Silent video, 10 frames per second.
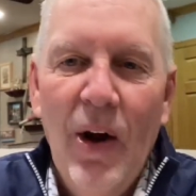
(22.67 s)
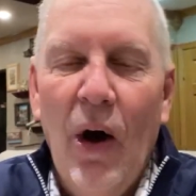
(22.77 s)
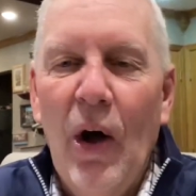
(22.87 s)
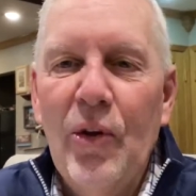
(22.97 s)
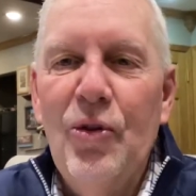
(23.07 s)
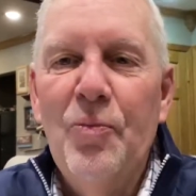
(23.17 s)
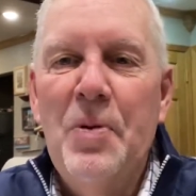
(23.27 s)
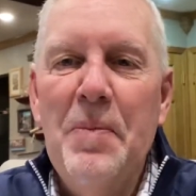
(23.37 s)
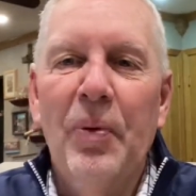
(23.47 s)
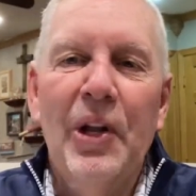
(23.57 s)
All you
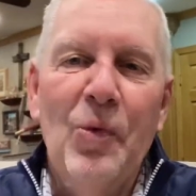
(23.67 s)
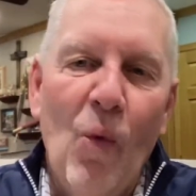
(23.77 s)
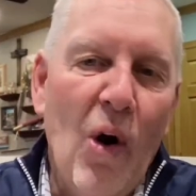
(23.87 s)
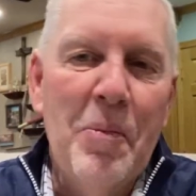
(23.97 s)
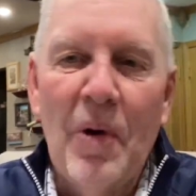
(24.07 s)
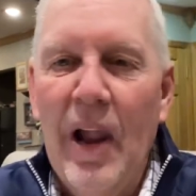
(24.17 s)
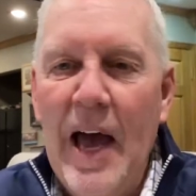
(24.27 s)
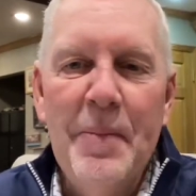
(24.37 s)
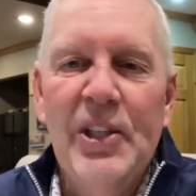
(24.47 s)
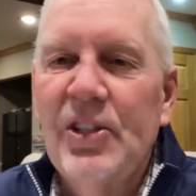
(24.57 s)
people in warm
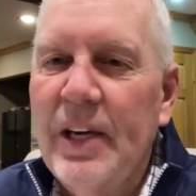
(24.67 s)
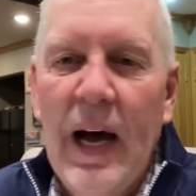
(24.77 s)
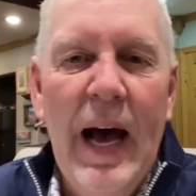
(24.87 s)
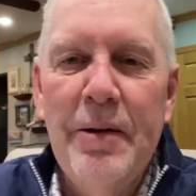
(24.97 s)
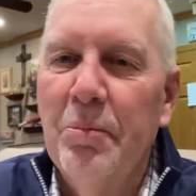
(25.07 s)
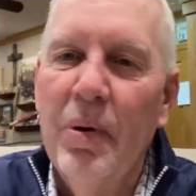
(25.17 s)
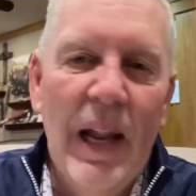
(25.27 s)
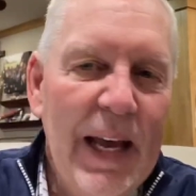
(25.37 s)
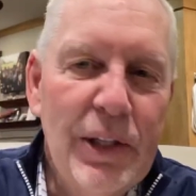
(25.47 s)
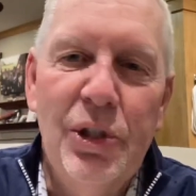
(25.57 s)
climates, God
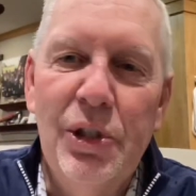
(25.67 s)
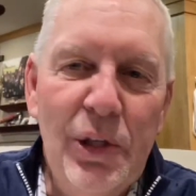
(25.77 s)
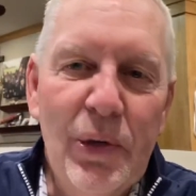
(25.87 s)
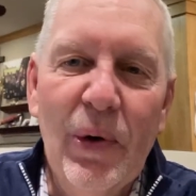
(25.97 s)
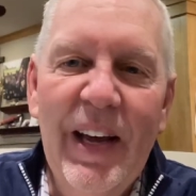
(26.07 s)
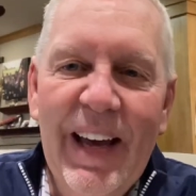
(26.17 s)
bless you.